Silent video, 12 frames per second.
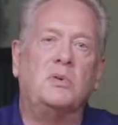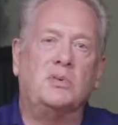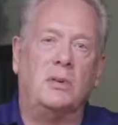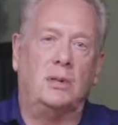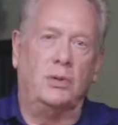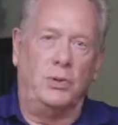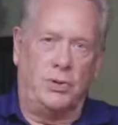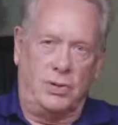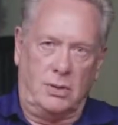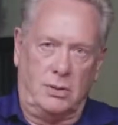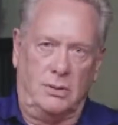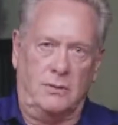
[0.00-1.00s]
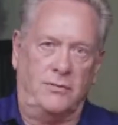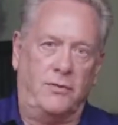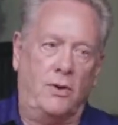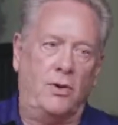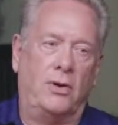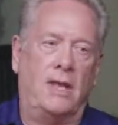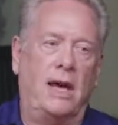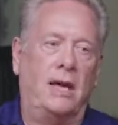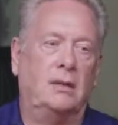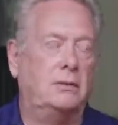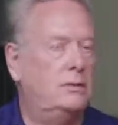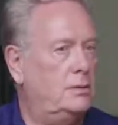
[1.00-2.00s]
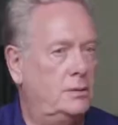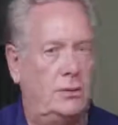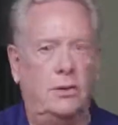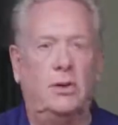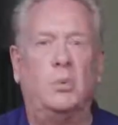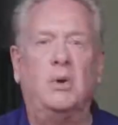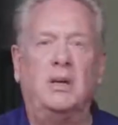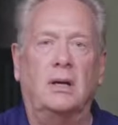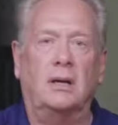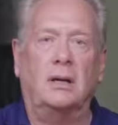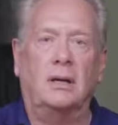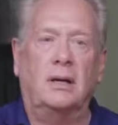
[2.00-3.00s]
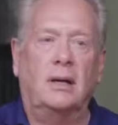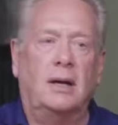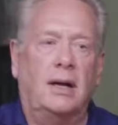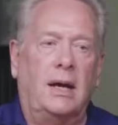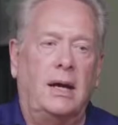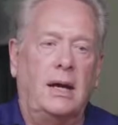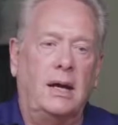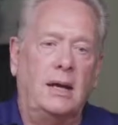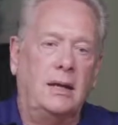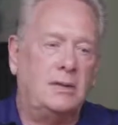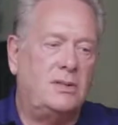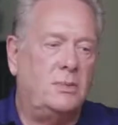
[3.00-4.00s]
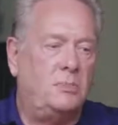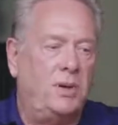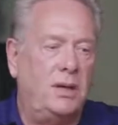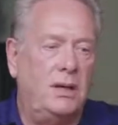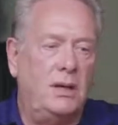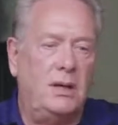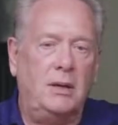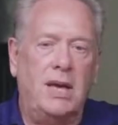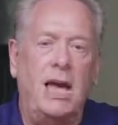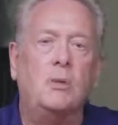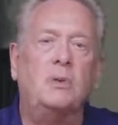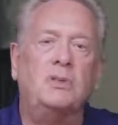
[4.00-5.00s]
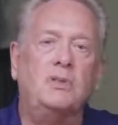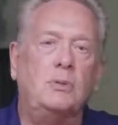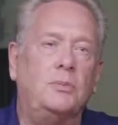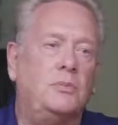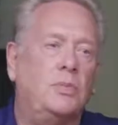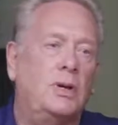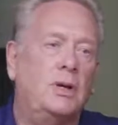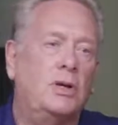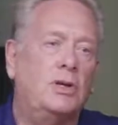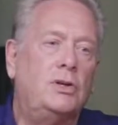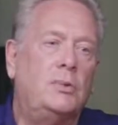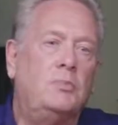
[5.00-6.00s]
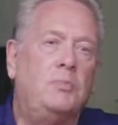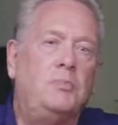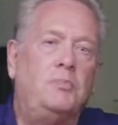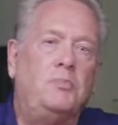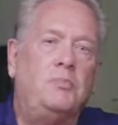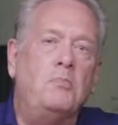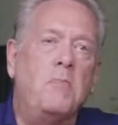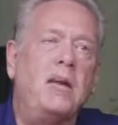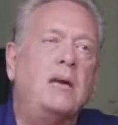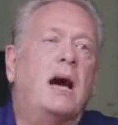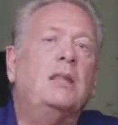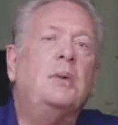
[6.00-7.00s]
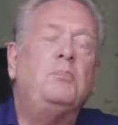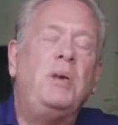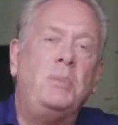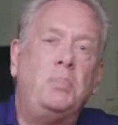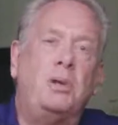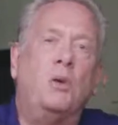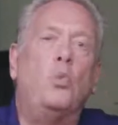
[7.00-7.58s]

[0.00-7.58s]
solution for that, you're a winner. To be able to make other people